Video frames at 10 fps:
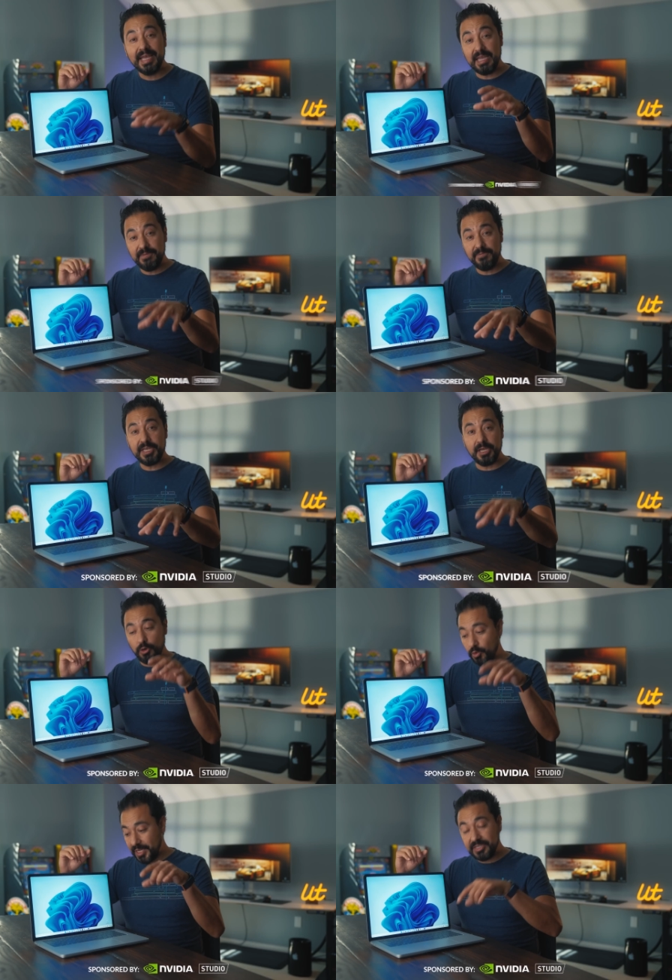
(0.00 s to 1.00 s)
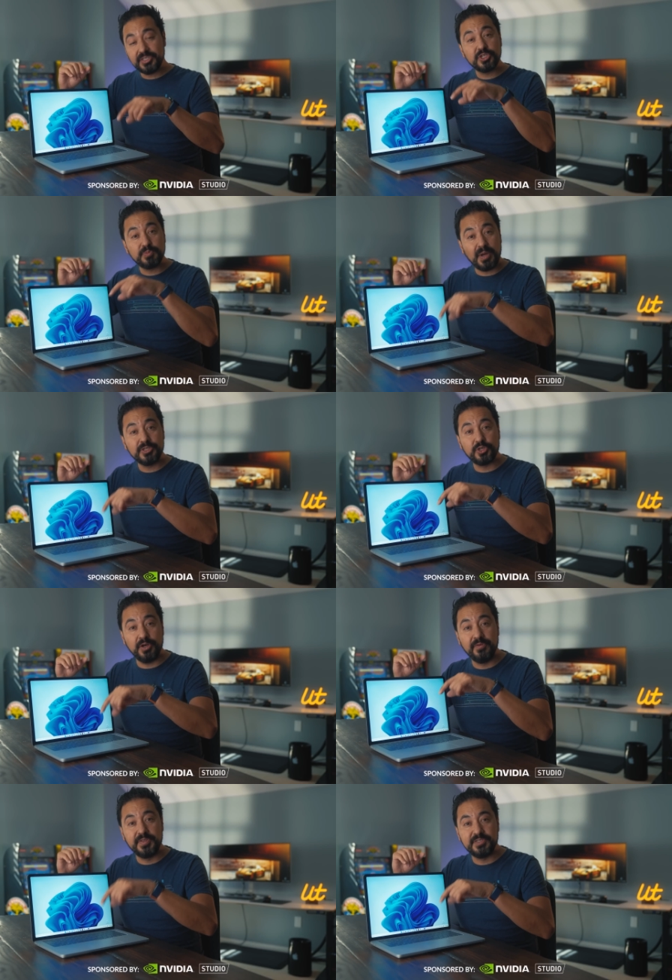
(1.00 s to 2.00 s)
NVIDIA, who is the sponsor
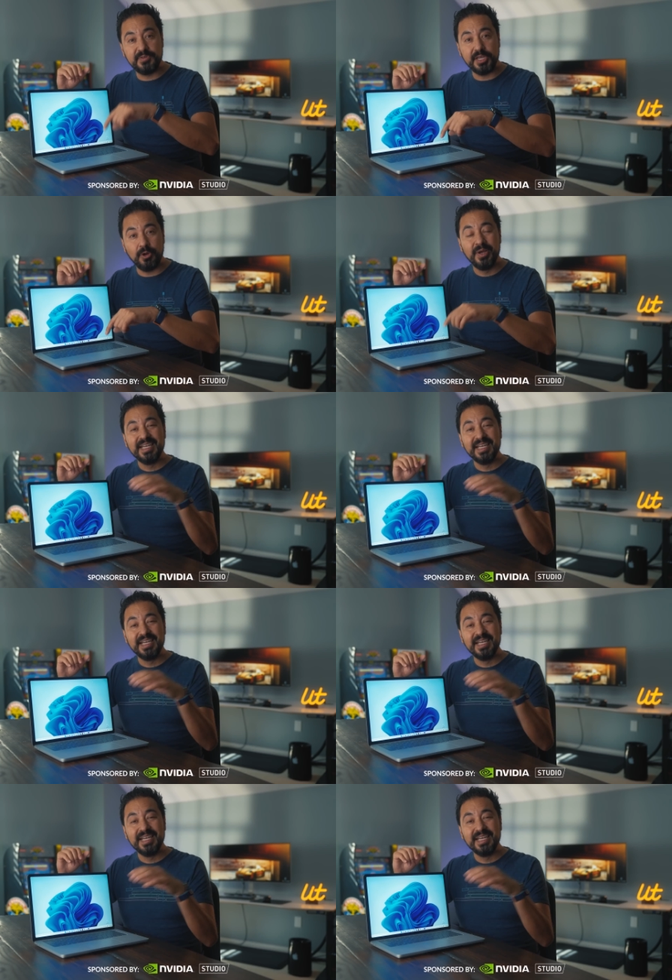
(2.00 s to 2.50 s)
of this video,